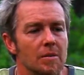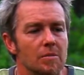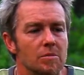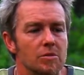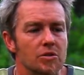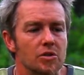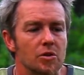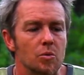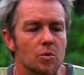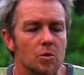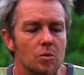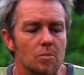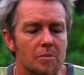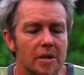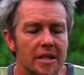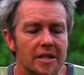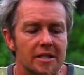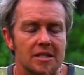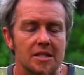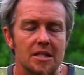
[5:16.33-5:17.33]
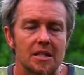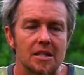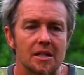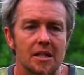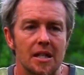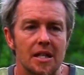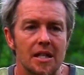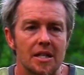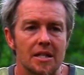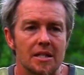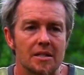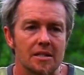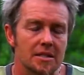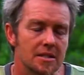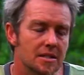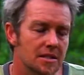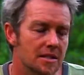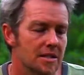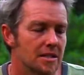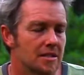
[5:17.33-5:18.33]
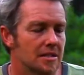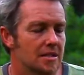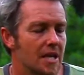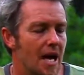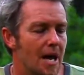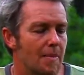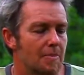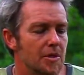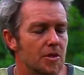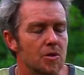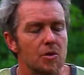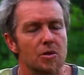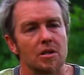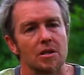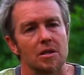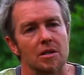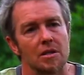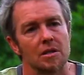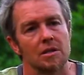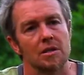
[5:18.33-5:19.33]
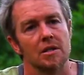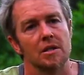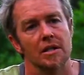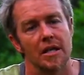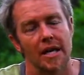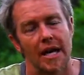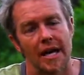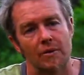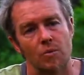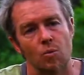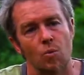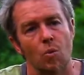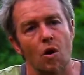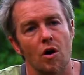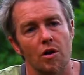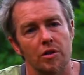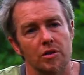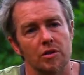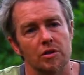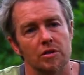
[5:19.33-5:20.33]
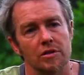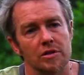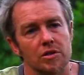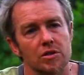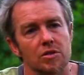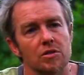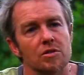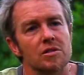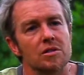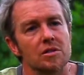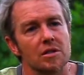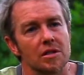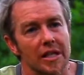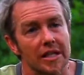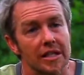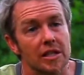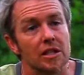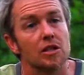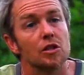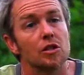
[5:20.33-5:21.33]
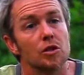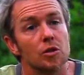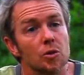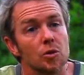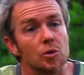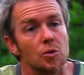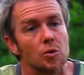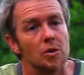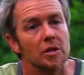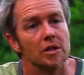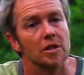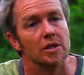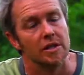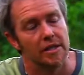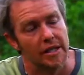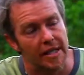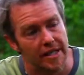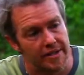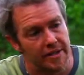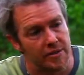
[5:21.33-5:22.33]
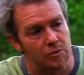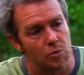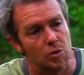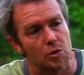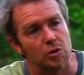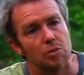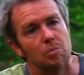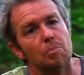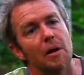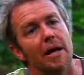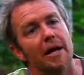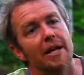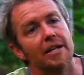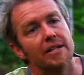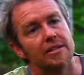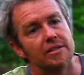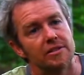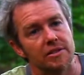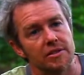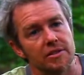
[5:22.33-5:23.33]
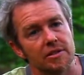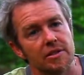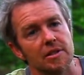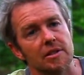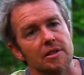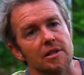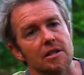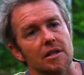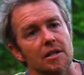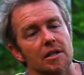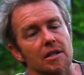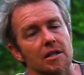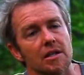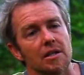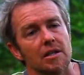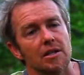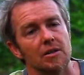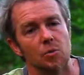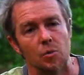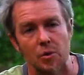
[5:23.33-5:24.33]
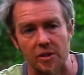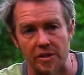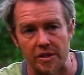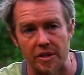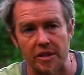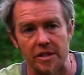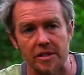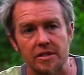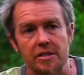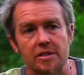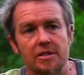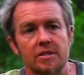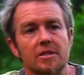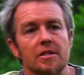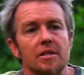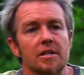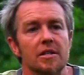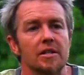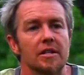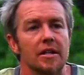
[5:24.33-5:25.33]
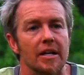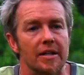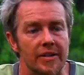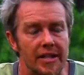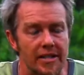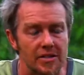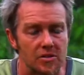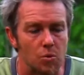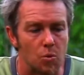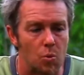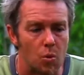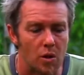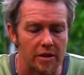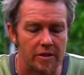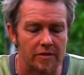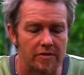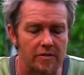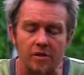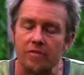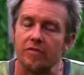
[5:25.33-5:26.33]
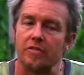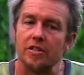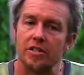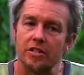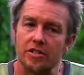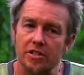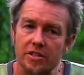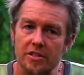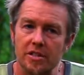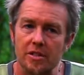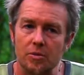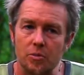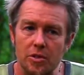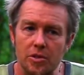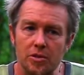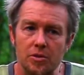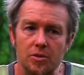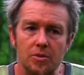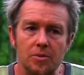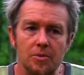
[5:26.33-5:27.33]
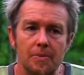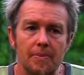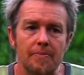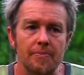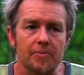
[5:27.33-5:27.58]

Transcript: So we'll mix the clays into this tapioca and water. It turns to like a glue, and then we'll paint with this, and that's one of the finishes that we do.